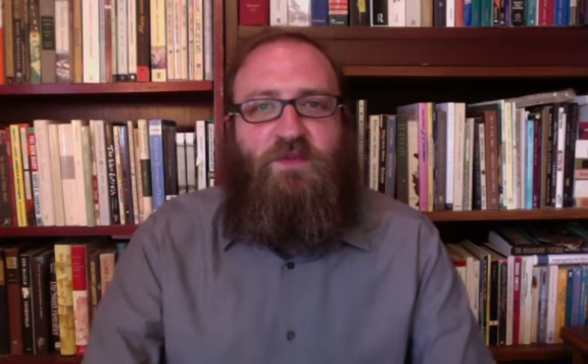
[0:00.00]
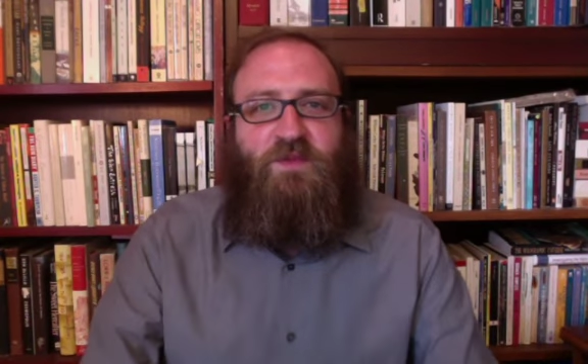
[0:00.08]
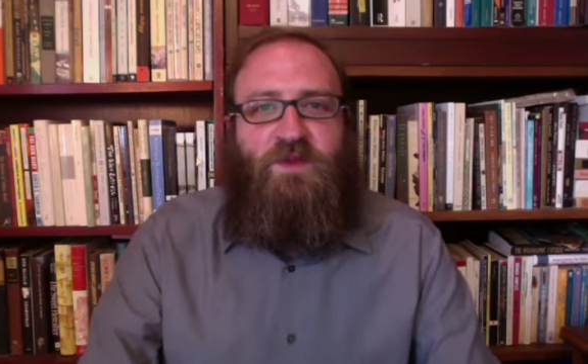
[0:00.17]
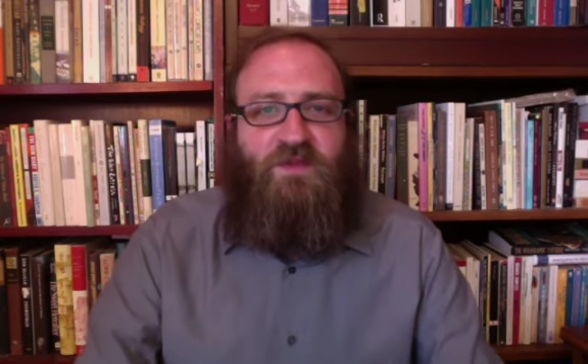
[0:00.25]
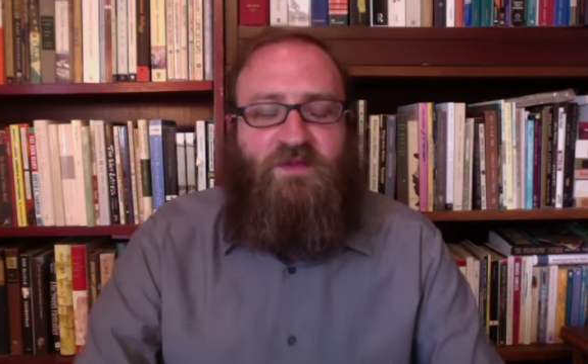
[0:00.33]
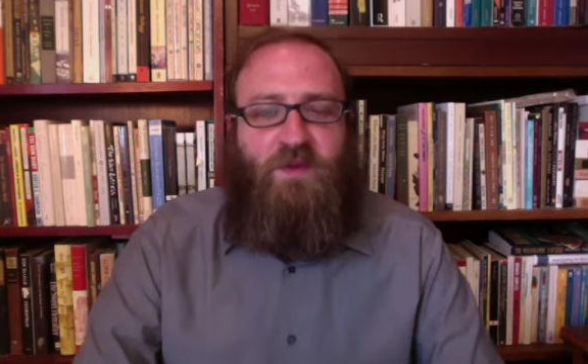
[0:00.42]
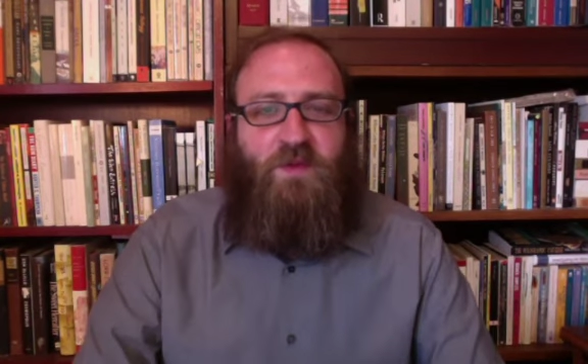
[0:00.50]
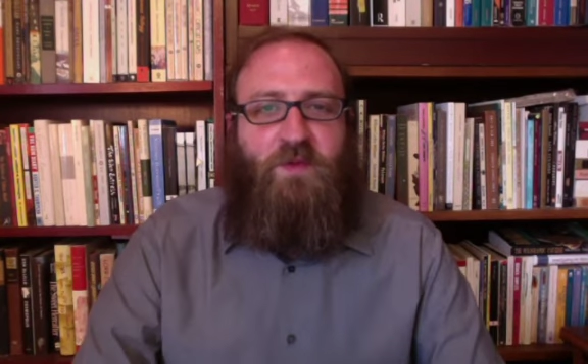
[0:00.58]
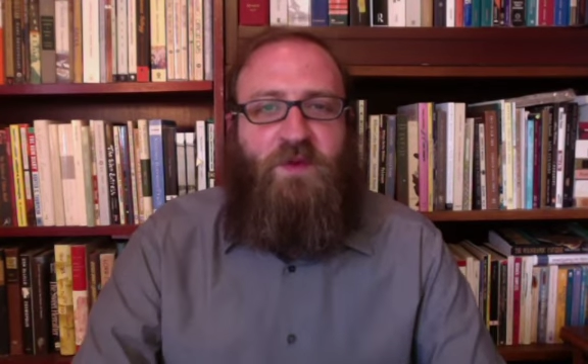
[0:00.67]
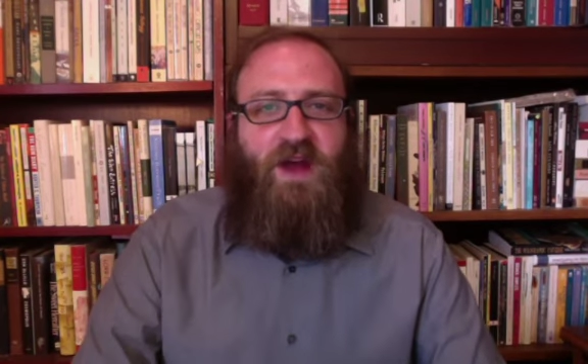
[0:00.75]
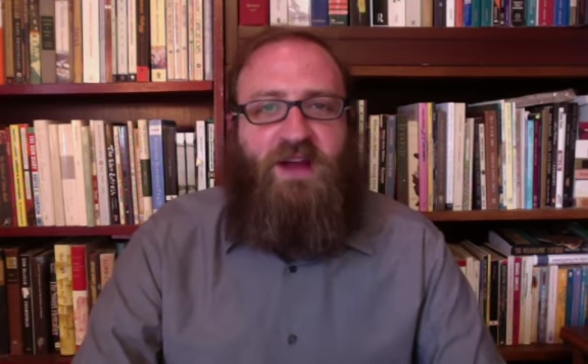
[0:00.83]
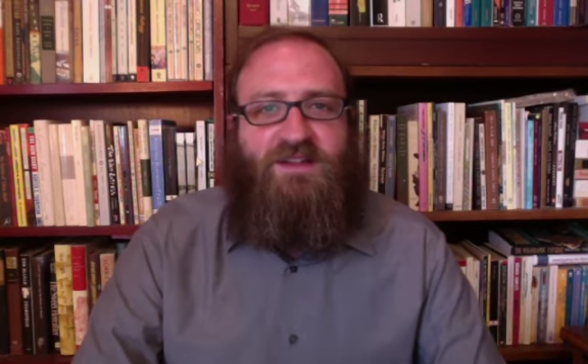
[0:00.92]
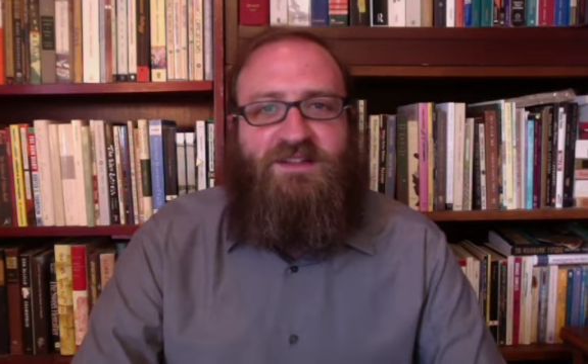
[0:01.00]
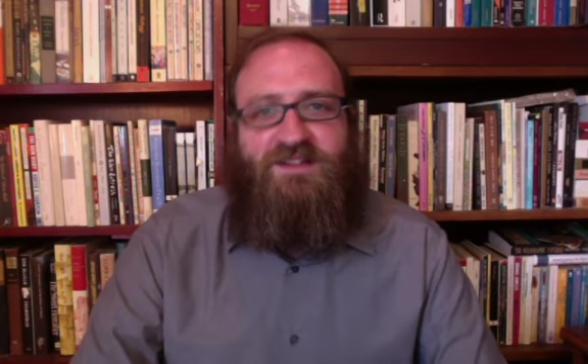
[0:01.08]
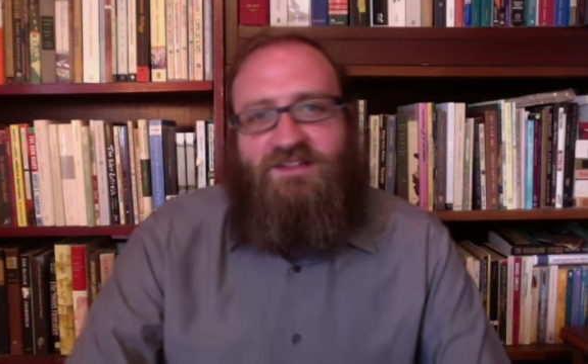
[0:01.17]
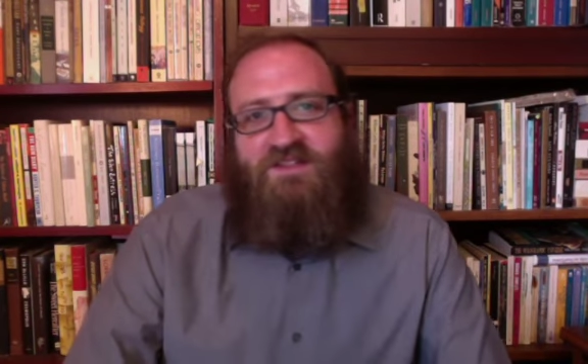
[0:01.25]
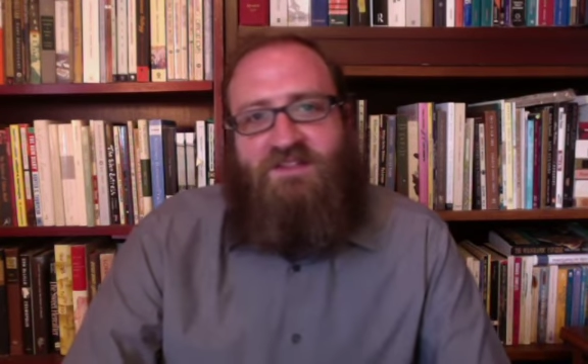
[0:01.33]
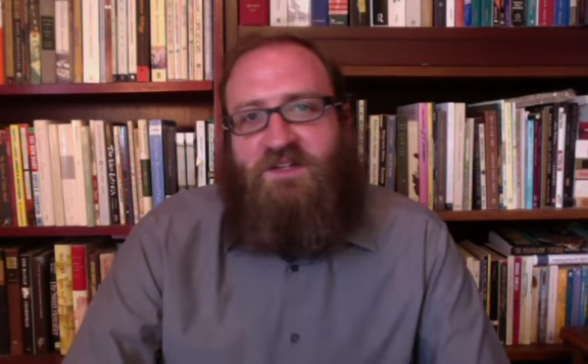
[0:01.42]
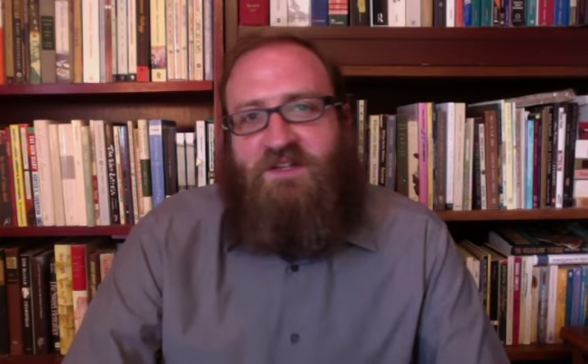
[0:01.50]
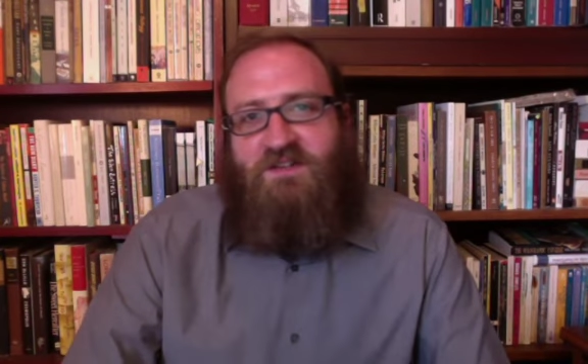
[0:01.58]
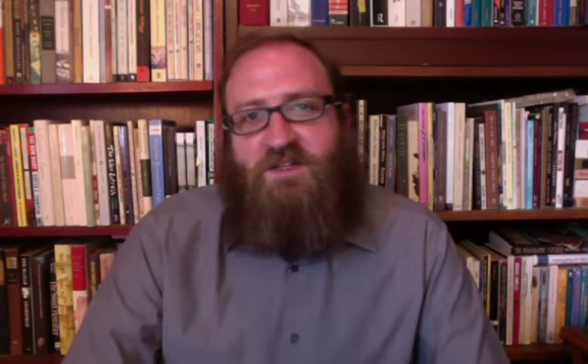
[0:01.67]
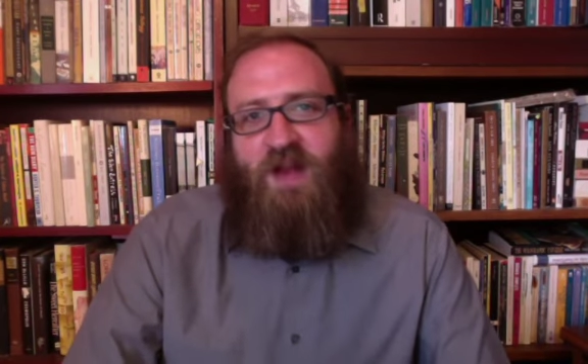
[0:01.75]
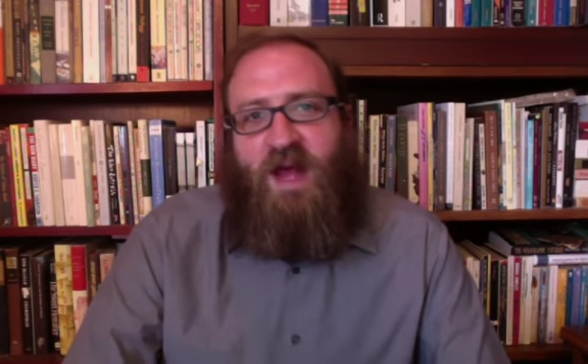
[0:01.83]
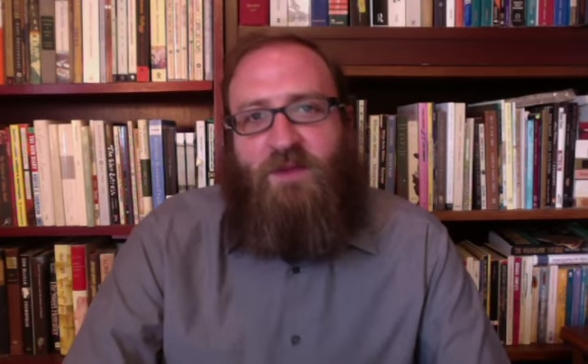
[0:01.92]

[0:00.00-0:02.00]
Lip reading: your formal practice and see what